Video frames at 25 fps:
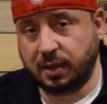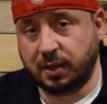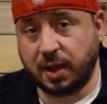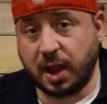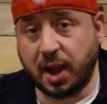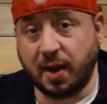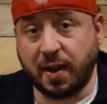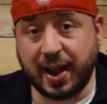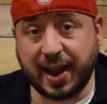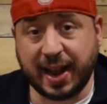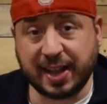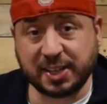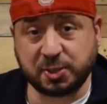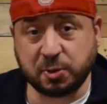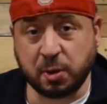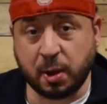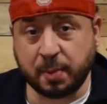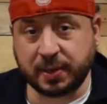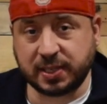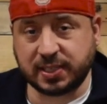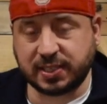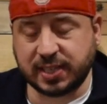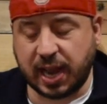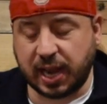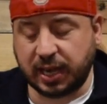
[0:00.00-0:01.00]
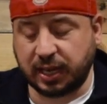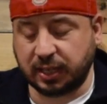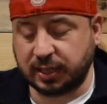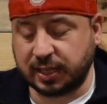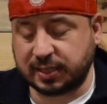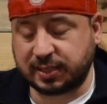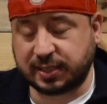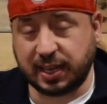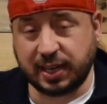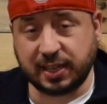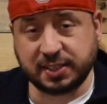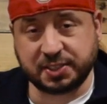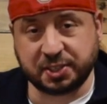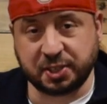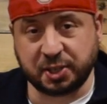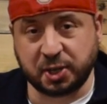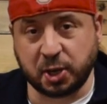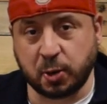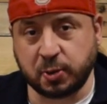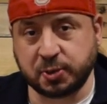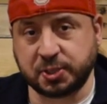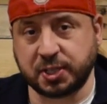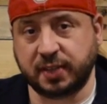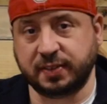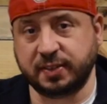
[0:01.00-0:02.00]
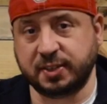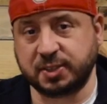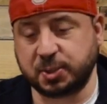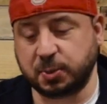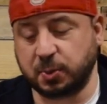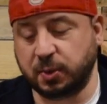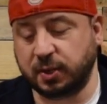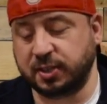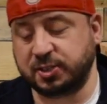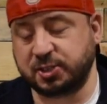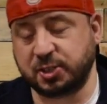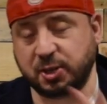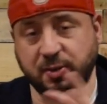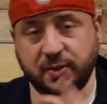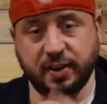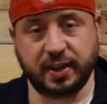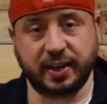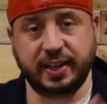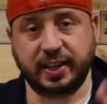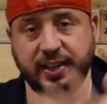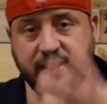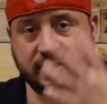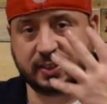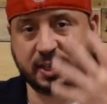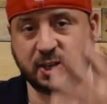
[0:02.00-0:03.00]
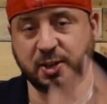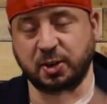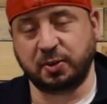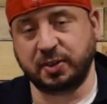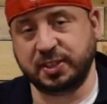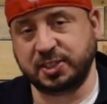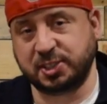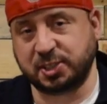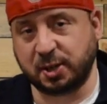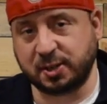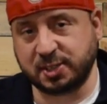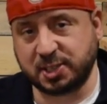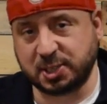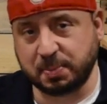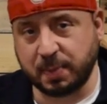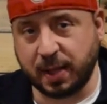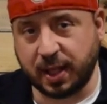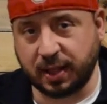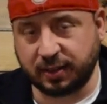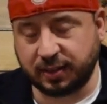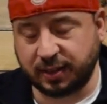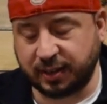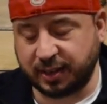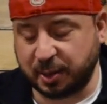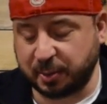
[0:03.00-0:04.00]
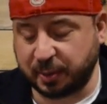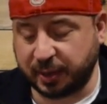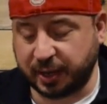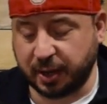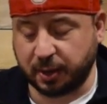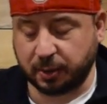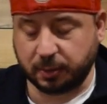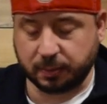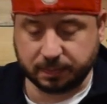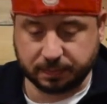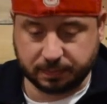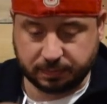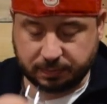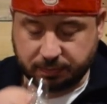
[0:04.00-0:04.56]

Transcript: All right, guys, so I'm excited. Let's get into the nose on this one. It's already, could already start smelling it. Here we go.